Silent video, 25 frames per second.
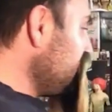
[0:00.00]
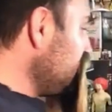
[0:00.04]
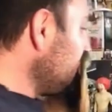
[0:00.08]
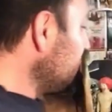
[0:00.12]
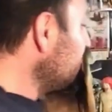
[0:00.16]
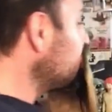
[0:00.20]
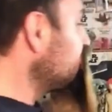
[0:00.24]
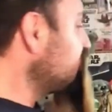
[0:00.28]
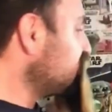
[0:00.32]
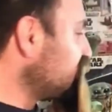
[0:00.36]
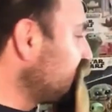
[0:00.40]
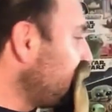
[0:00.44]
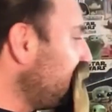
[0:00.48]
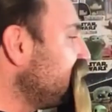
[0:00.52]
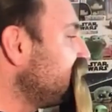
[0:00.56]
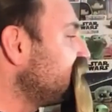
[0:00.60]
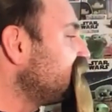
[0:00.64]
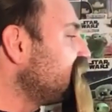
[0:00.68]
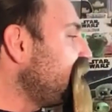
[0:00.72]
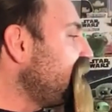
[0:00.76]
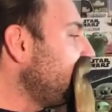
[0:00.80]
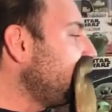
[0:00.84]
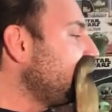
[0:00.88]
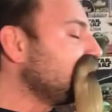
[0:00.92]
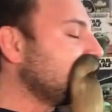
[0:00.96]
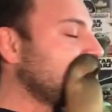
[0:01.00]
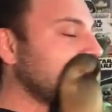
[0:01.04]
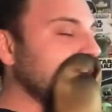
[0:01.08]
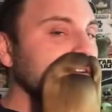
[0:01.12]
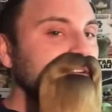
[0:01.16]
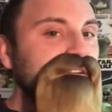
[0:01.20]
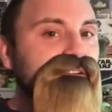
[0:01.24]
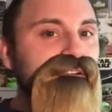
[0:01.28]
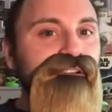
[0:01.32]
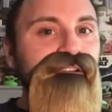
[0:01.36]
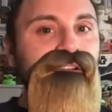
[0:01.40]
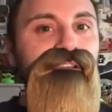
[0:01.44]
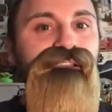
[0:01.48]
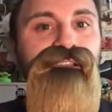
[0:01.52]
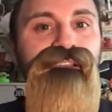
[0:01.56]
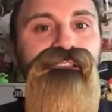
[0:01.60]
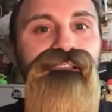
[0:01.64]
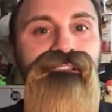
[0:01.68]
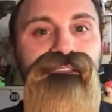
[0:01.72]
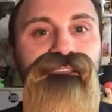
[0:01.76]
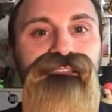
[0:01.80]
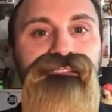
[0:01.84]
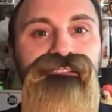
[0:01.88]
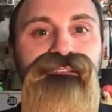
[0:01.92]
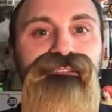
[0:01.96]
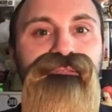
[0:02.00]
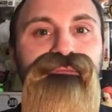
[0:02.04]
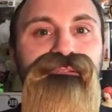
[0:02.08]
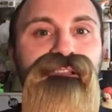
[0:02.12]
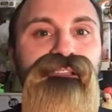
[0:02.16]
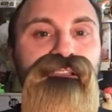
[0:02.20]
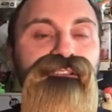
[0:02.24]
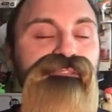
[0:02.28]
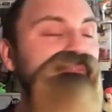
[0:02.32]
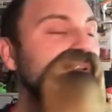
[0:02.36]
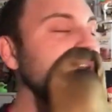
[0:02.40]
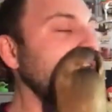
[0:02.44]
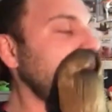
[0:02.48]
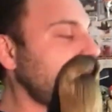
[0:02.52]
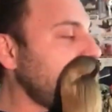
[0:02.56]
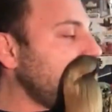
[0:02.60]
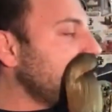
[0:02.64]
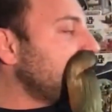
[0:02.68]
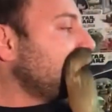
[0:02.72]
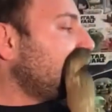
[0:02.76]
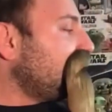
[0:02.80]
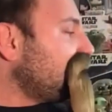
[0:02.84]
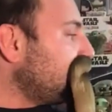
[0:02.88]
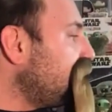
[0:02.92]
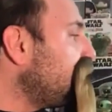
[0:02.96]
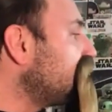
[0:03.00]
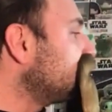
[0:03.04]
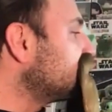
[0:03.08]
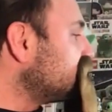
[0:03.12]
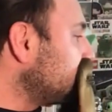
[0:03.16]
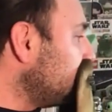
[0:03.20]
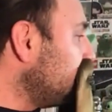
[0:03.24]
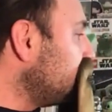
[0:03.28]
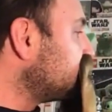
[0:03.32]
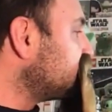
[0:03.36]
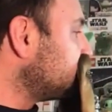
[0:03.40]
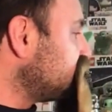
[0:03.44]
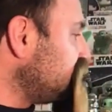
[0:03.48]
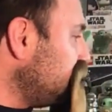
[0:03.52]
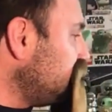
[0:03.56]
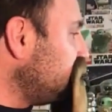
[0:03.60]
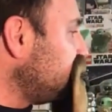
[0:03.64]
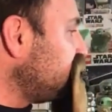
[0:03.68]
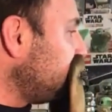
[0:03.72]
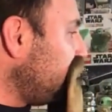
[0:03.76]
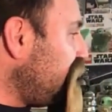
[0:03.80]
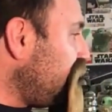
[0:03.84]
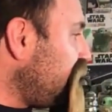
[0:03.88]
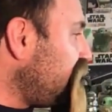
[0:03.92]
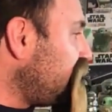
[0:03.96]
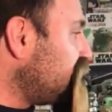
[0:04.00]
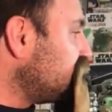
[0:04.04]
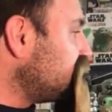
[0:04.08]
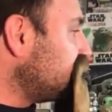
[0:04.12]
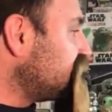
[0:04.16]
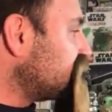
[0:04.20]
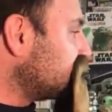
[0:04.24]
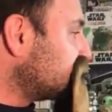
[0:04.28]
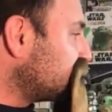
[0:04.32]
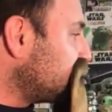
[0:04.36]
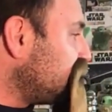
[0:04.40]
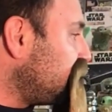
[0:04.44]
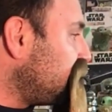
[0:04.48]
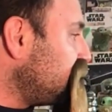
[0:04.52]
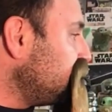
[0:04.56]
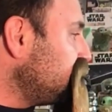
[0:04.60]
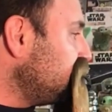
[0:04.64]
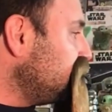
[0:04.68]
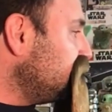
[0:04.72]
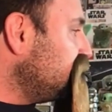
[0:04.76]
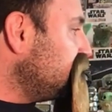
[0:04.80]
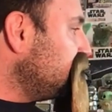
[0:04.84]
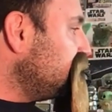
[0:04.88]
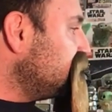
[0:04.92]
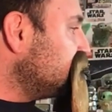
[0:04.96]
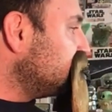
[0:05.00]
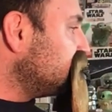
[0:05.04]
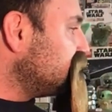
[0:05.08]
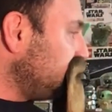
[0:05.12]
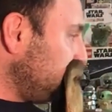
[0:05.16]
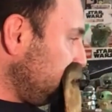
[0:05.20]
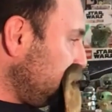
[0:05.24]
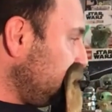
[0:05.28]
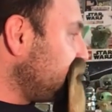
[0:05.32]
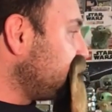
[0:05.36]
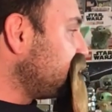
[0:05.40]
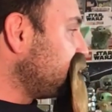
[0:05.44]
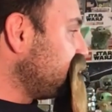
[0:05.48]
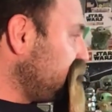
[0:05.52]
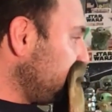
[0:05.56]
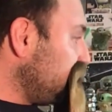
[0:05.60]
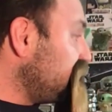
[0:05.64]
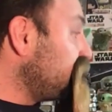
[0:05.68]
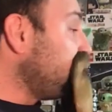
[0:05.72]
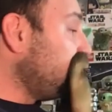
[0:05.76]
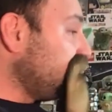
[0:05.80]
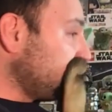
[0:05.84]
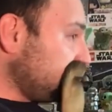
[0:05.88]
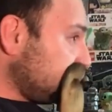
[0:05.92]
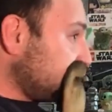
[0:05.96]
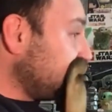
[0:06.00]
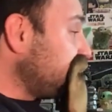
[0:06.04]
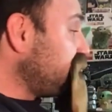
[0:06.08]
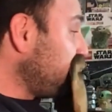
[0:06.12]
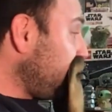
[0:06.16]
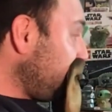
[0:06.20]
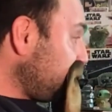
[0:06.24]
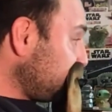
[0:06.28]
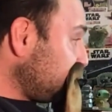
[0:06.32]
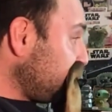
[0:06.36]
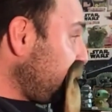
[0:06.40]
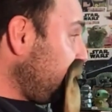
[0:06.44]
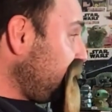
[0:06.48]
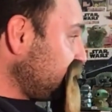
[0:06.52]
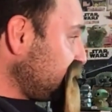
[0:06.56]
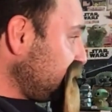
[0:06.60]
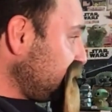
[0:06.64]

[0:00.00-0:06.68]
little Scummy, say hello. Hi, everybody. Well, hey, whoa, whoa, whoa. Simmer down, little scum. you want to sleep outside